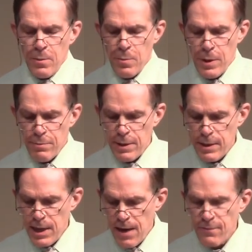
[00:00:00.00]
We
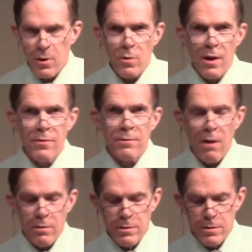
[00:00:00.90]
really have no other
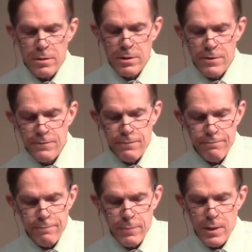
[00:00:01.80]
alternative.
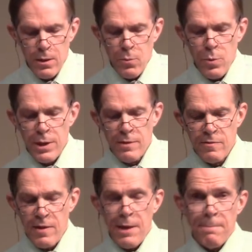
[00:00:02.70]
We can
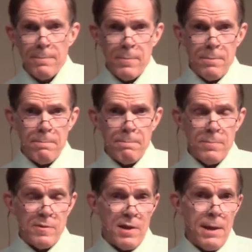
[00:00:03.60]
say,
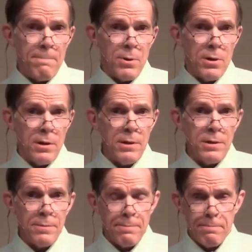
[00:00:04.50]
stay
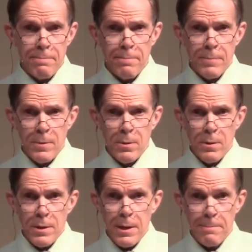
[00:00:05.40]
burdened
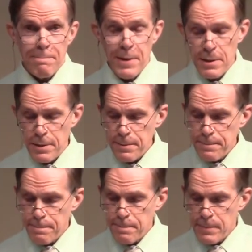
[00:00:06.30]
and bitter
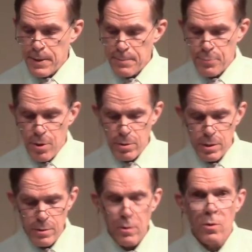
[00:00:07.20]
and
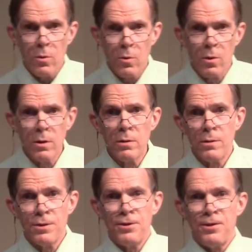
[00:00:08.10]
broken, or
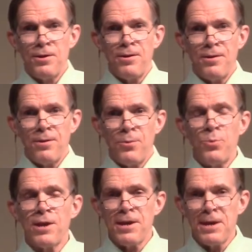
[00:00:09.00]

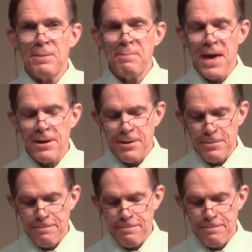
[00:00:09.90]
we can get better.